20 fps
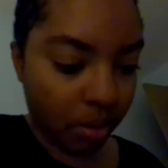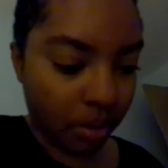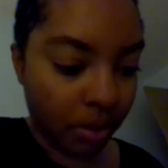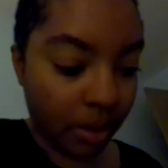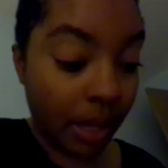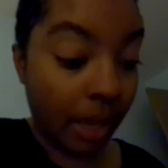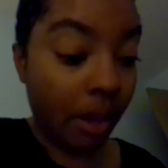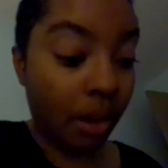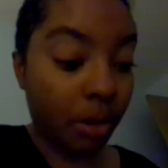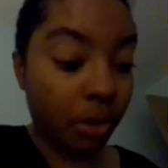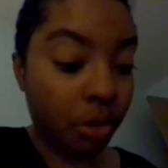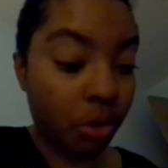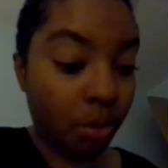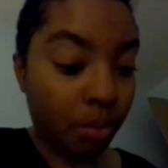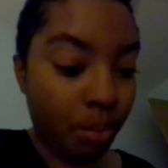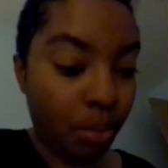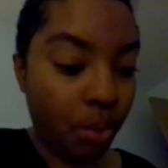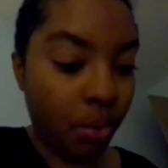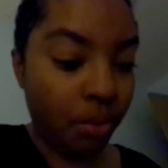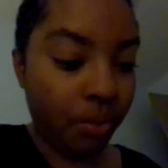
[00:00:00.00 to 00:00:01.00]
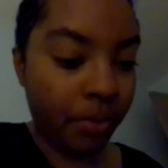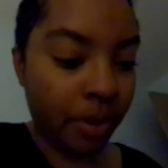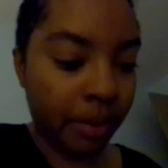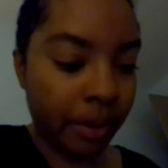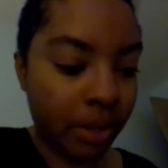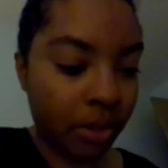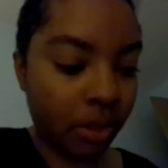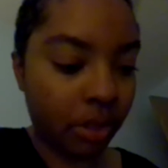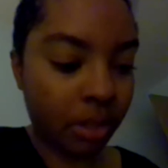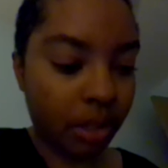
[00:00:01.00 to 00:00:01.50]
They also move
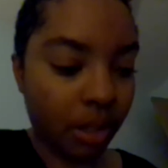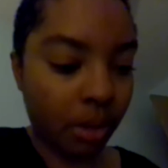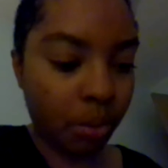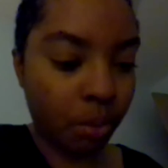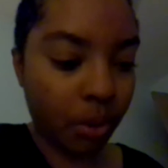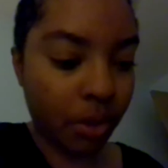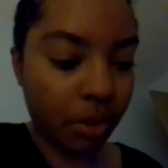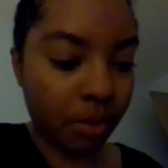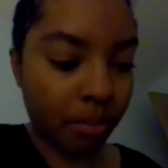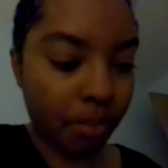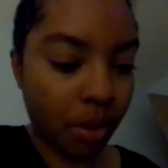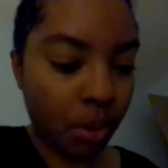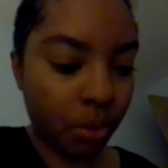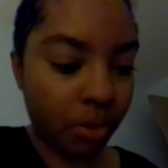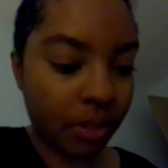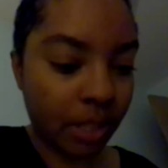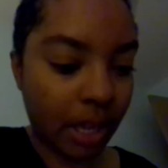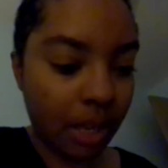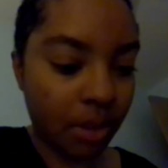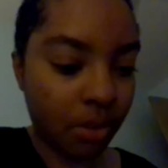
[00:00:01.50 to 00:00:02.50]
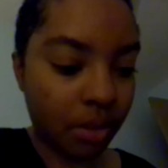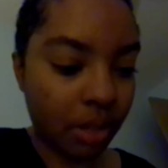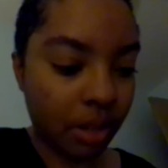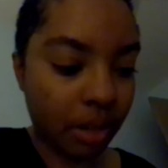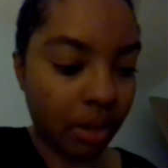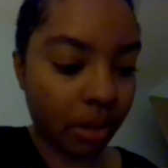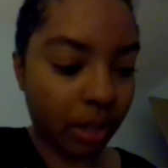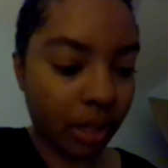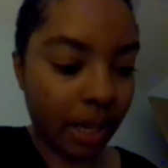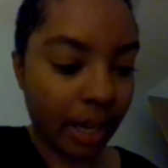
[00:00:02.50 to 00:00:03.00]
very slow with most things in
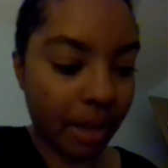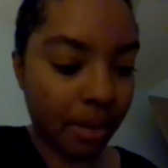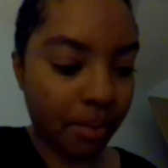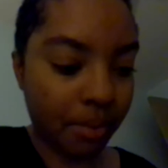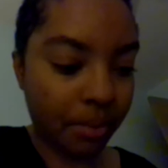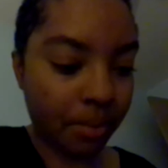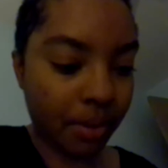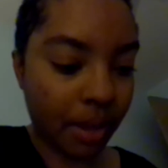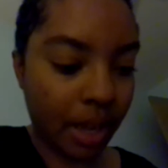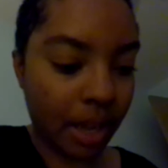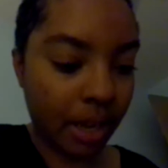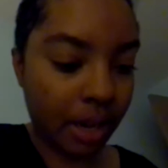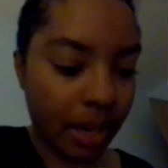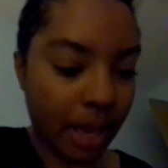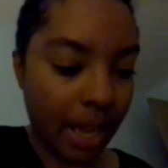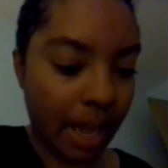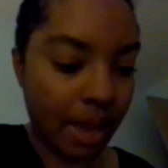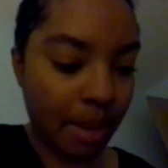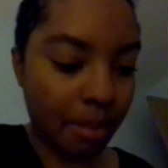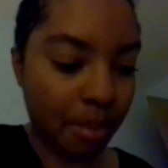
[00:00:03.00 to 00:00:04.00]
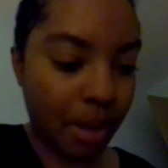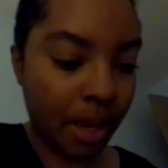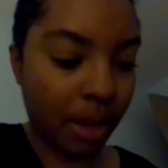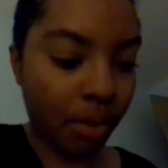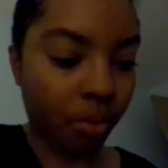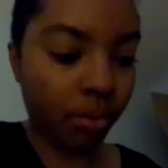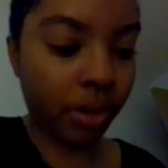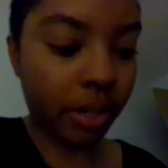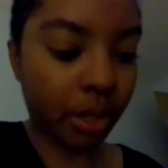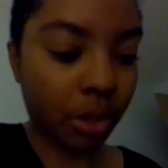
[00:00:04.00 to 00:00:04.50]
their life and hate
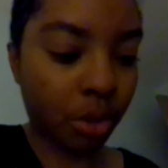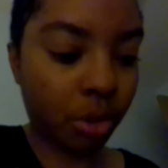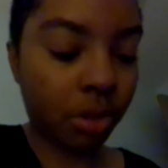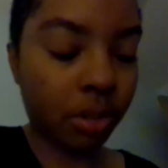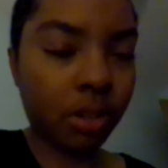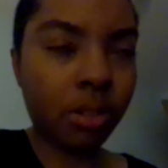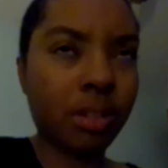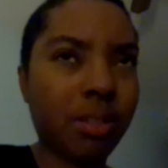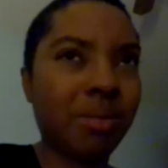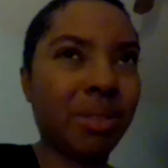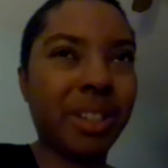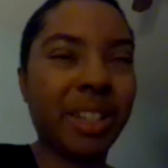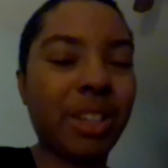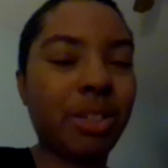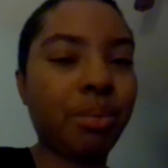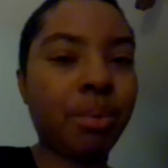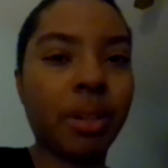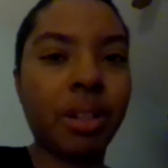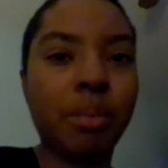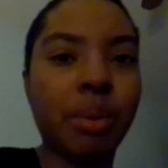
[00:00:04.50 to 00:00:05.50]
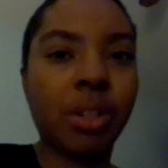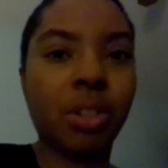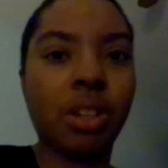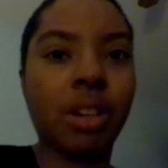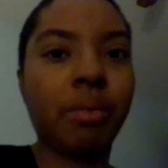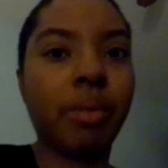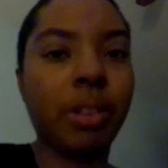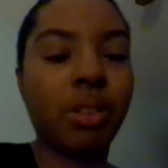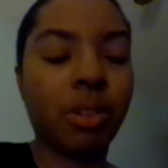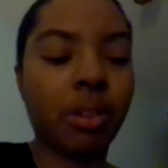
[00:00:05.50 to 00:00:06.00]
being rushed. Well, that's pretty much
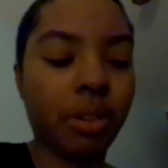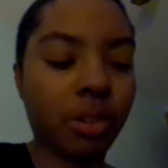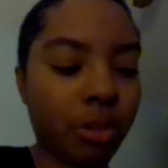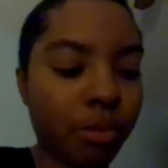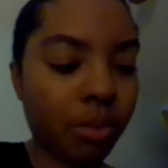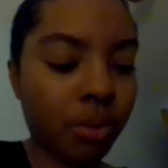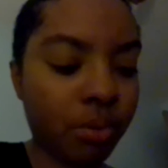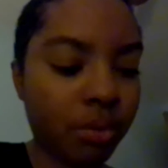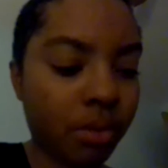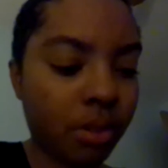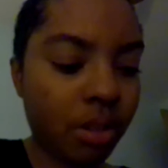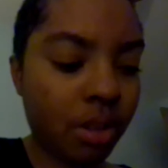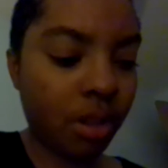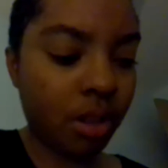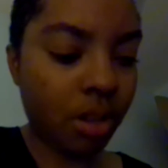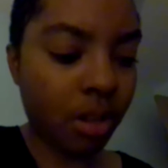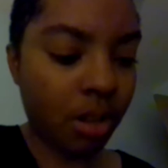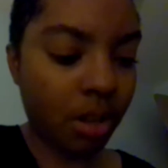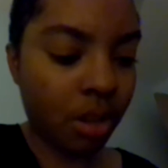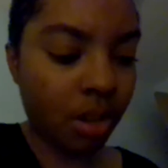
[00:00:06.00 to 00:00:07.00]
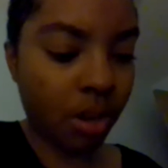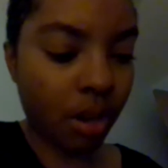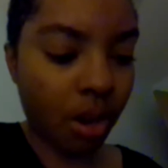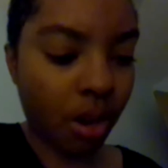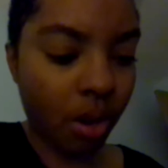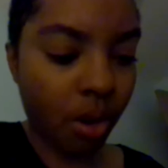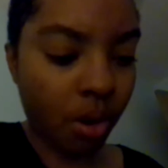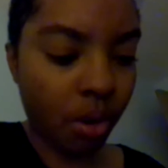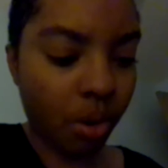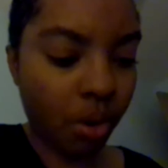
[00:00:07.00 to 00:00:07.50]
every Taurus moon.
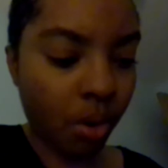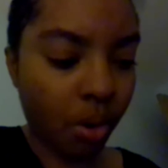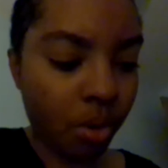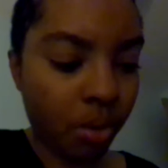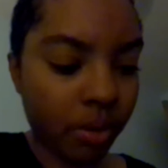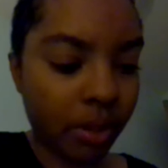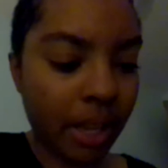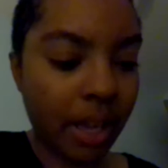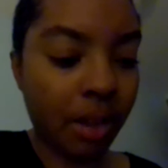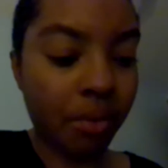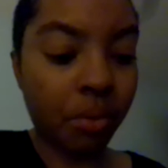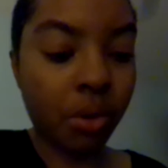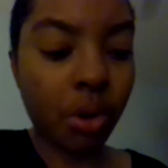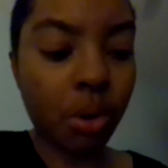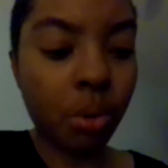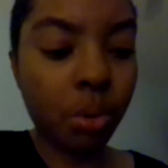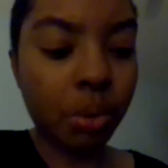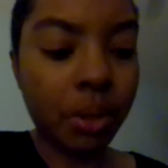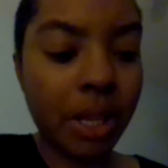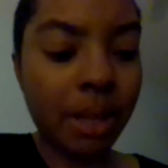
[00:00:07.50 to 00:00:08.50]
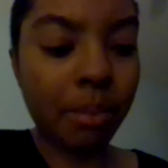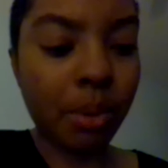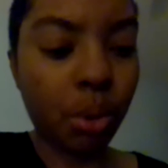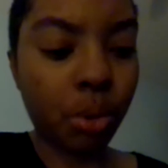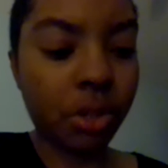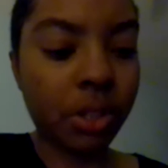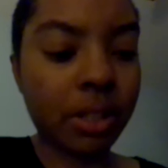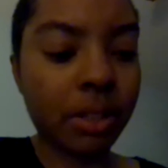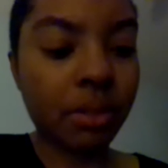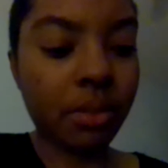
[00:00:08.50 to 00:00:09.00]
They have cold
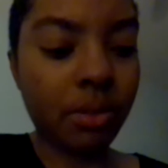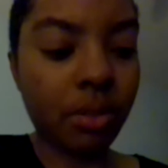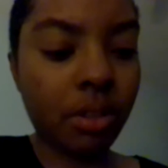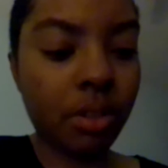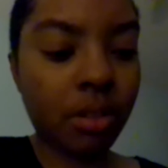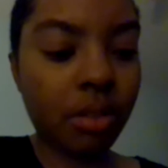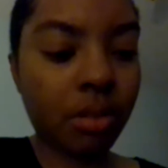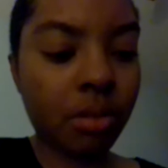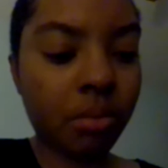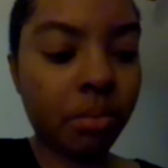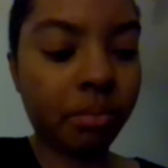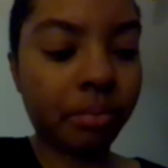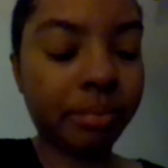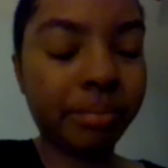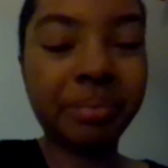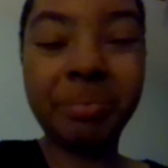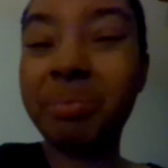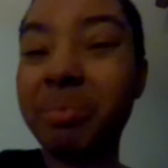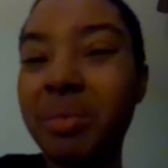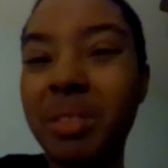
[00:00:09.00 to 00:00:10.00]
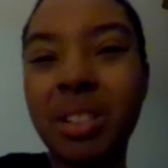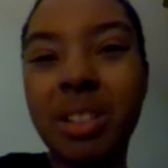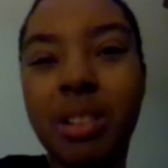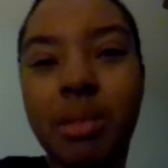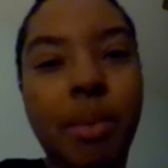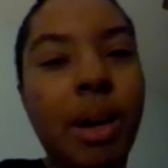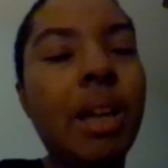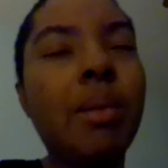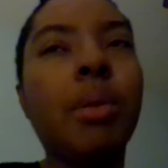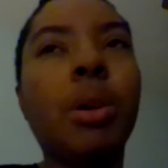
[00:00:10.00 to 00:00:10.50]
emotions.
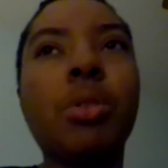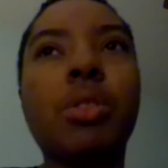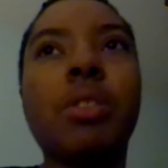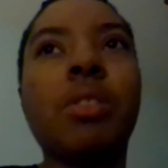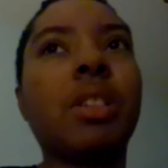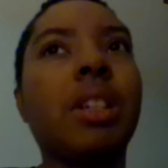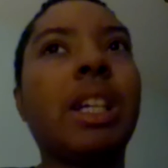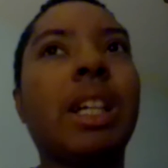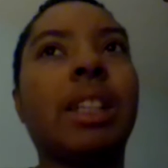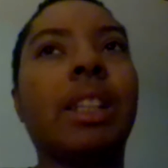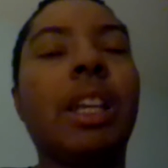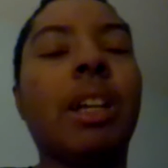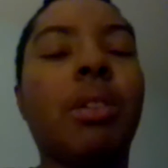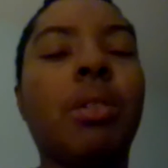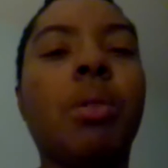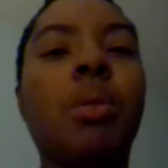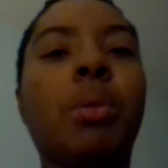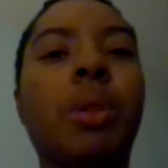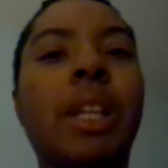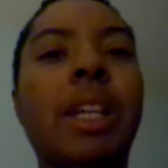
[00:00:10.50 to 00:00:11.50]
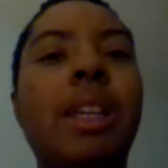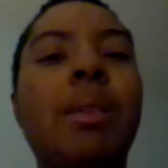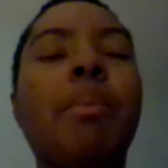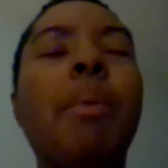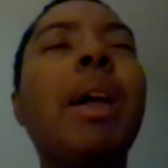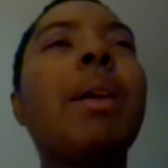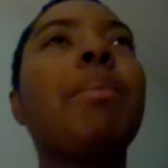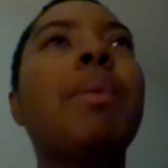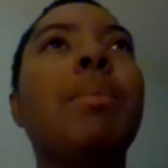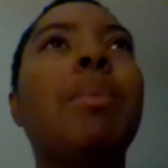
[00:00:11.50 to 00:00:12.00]
My emotions are not that cold, and it
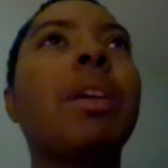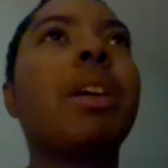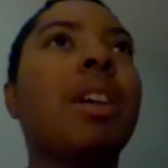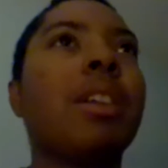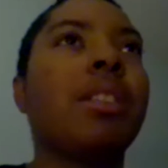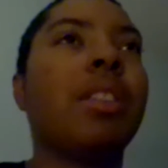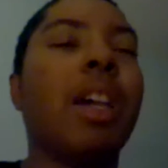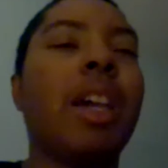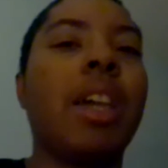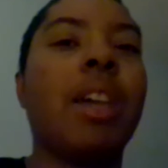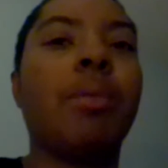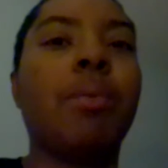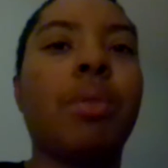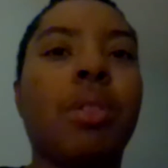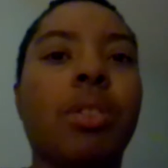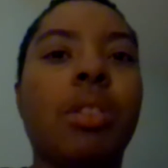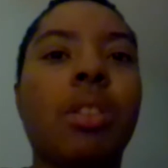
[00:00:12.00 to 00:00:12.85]
might be because I have